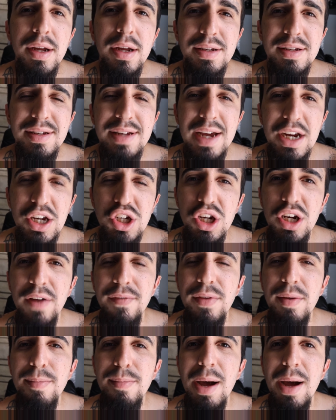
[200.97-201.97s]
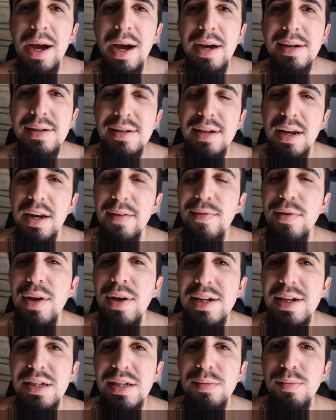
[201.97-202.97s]
section of the box, and if you
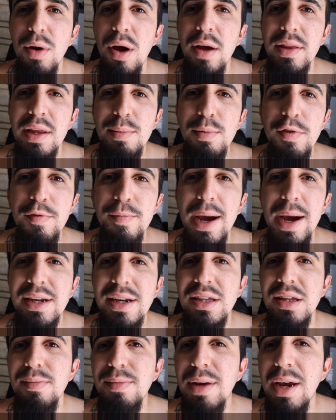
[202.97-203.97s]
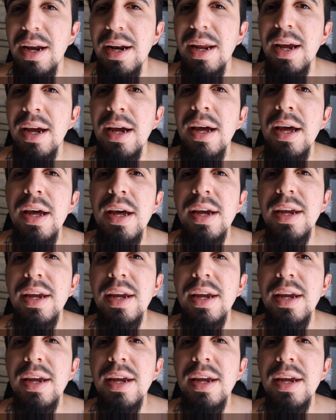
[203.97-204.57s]
guess them wrong, they move back to the beginning.